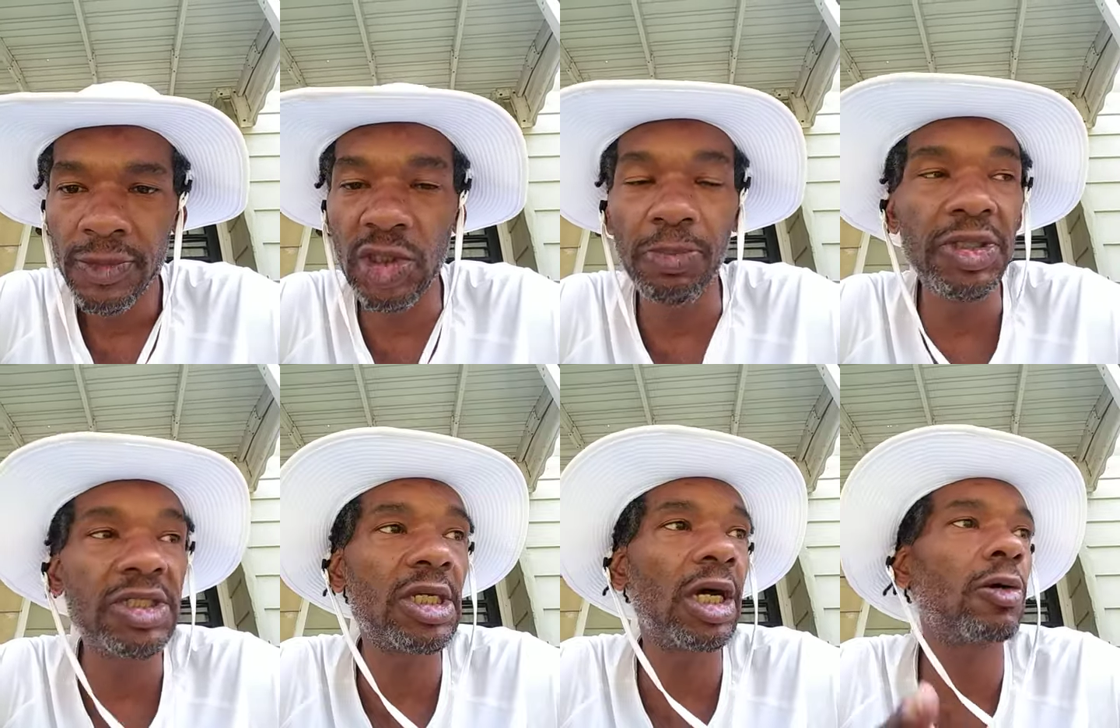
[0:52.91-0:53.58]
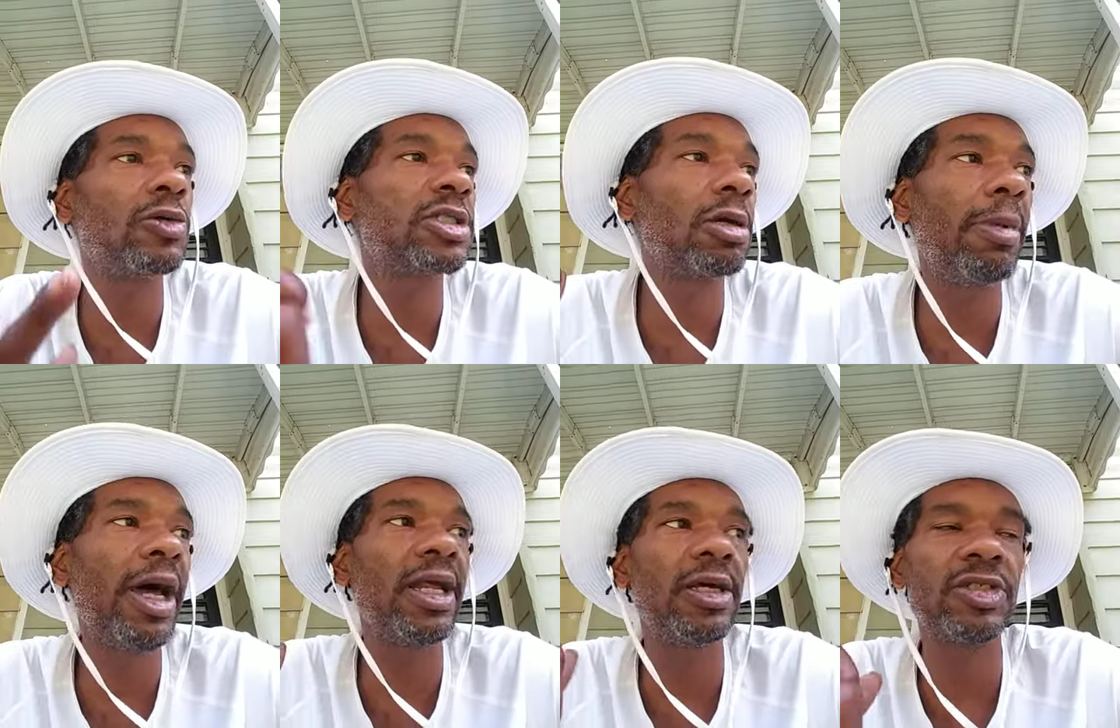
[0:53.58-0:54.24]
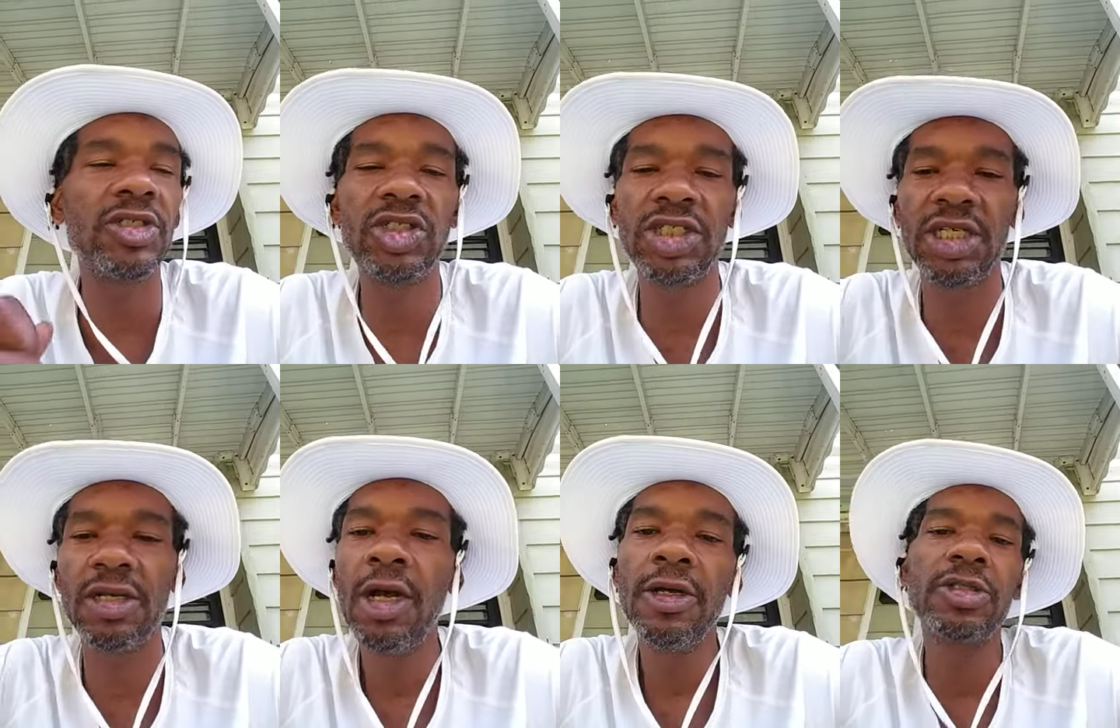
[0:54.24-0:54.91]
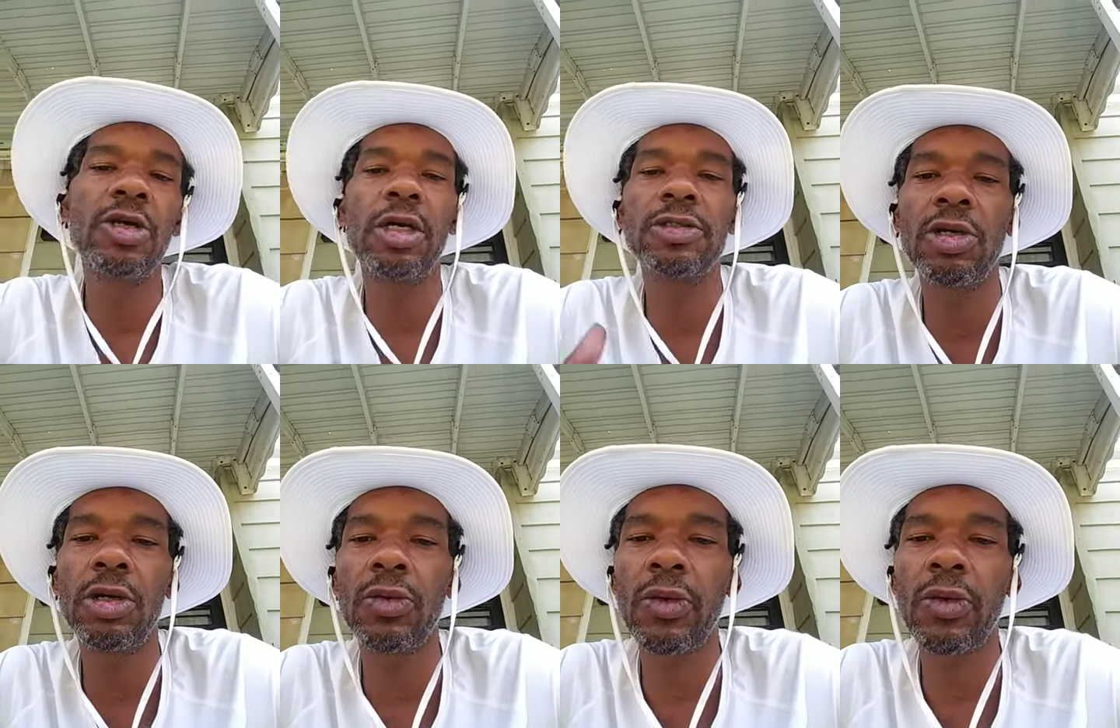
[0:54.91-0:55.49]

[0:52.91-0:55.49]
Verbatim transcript: to be stuck on somebody else's shit so I could turn